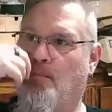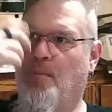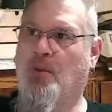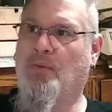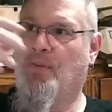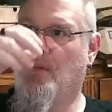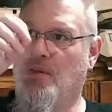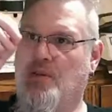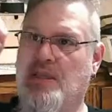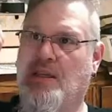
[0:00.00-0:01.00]
built
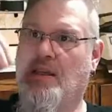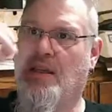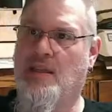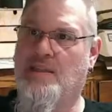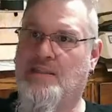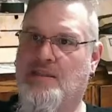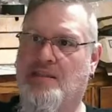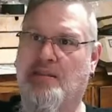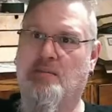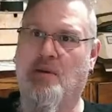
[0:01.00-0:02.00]
using a
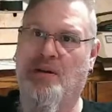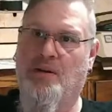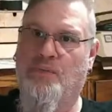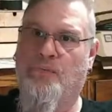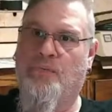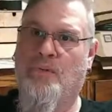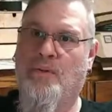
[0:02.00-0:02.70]
system of